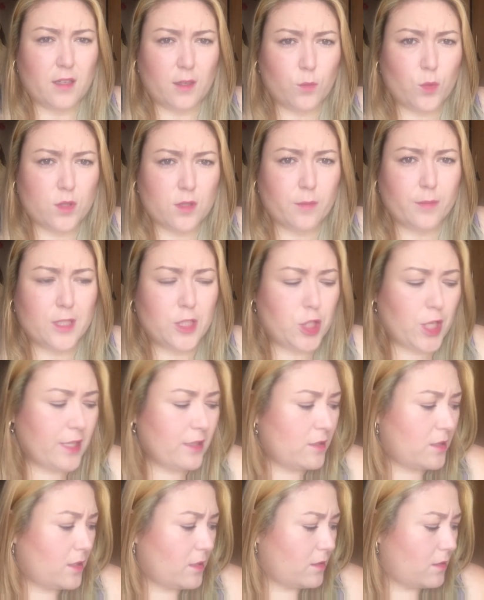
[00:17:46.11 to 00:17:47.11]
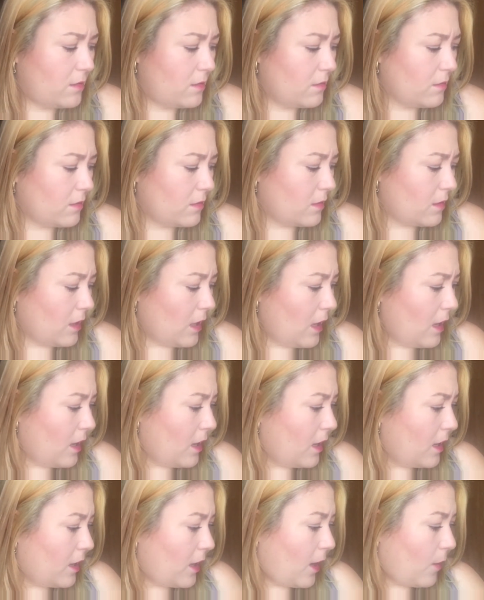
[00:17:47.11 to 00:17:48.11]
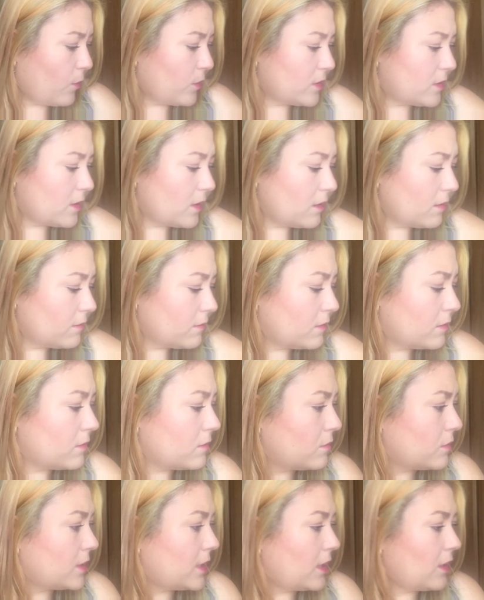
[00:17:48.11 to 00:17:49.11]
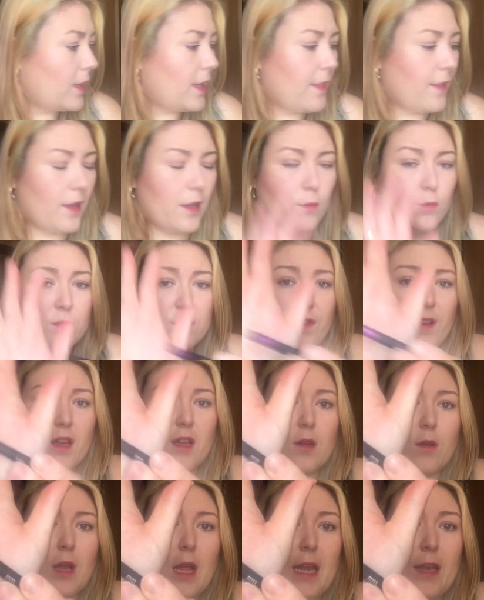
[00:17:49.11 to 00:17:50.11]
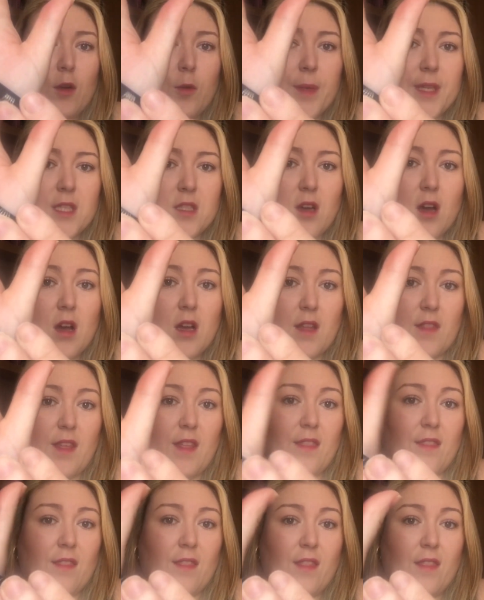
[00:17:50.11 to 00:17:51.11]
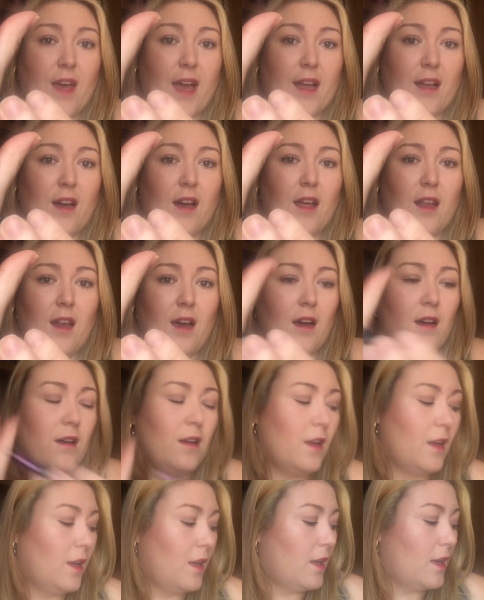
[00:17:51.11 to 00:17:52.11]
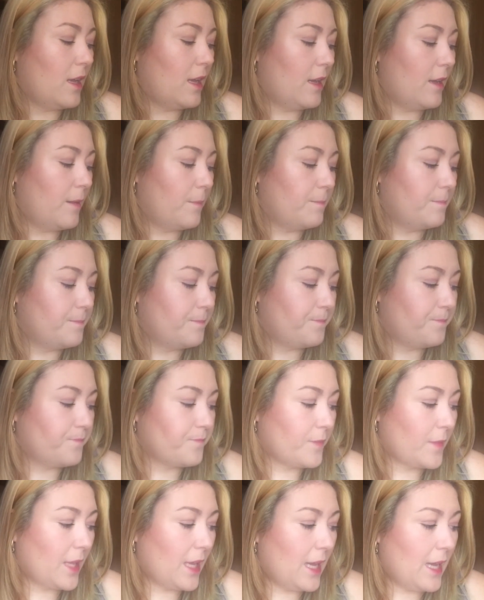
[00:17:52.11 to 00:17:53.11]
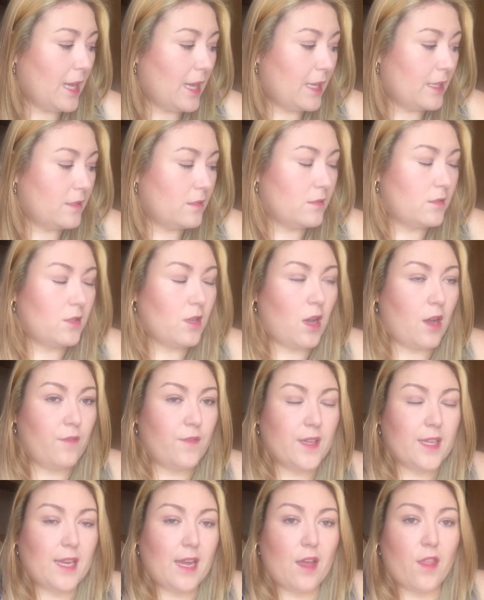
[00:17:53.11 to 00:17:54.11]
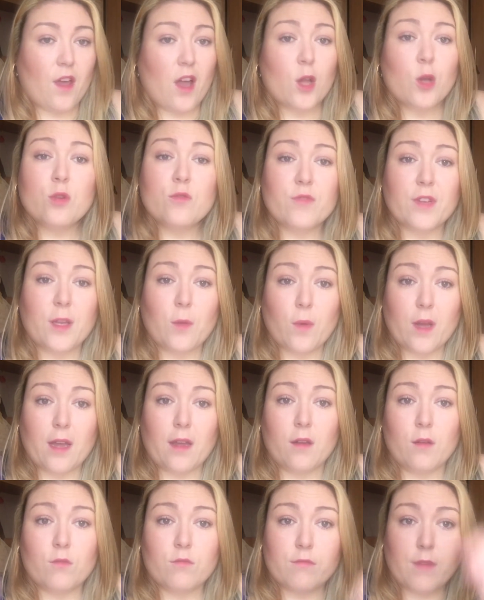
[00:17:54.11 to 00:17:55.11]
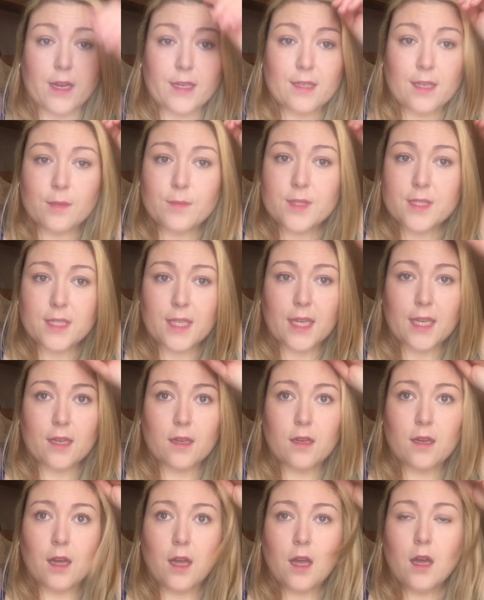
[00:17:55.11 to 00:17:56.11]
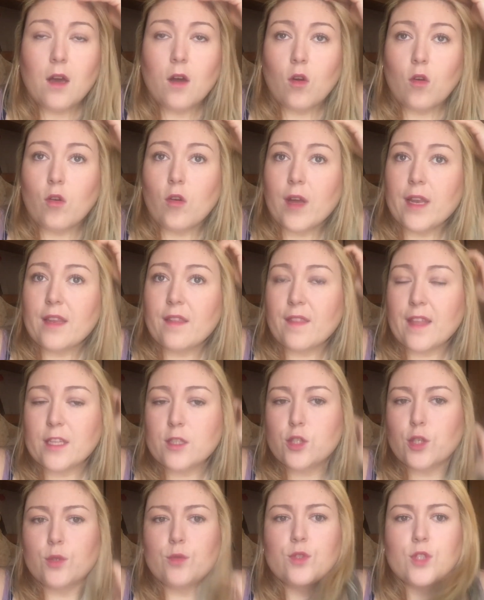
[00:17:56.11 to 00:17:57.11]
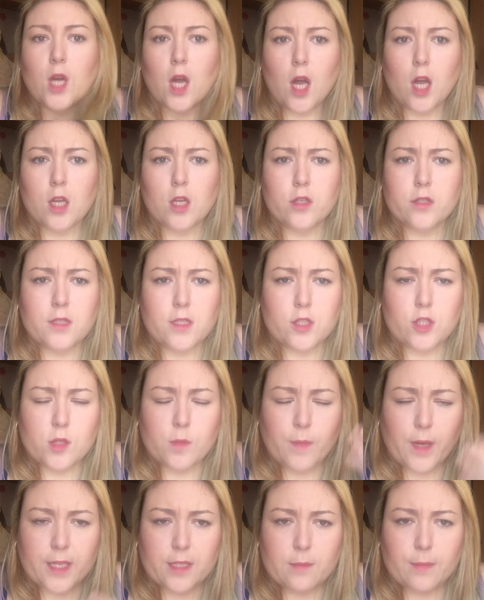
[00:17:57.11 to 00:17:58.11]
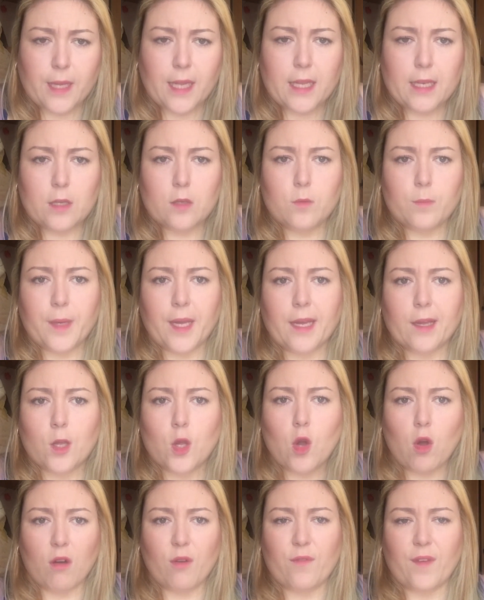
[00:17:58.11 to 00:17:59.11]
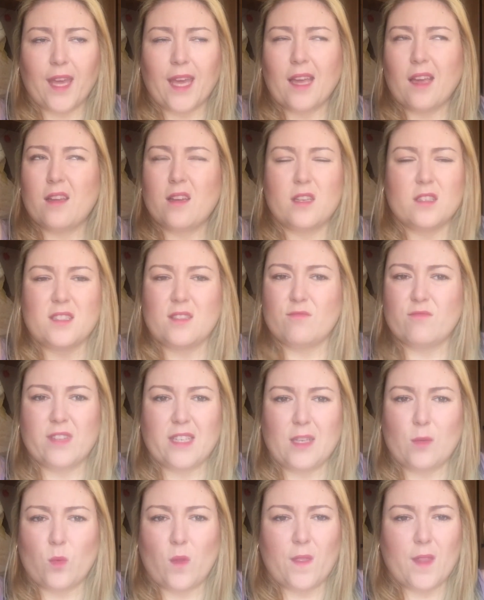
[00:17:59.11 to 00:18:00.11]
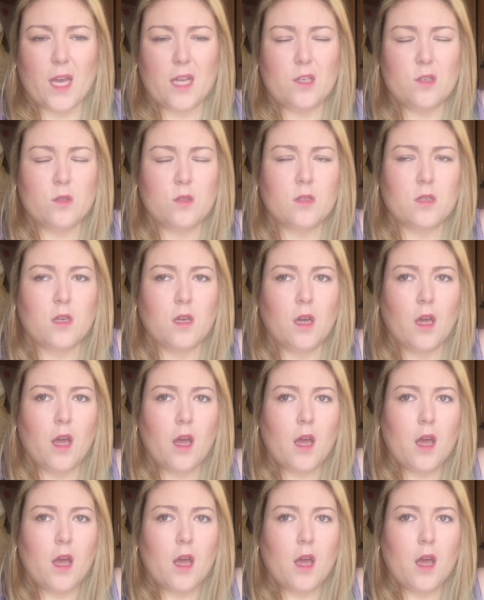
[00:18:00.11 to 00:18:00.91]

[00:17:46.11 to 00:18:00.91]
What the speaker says: It was a magenta, it was it like that? It was a little bit darker than that colour. And I figured out that I couldn't really wear red lipstick or anything too dark because it just made me a little bit gothic and I didn't really want that look.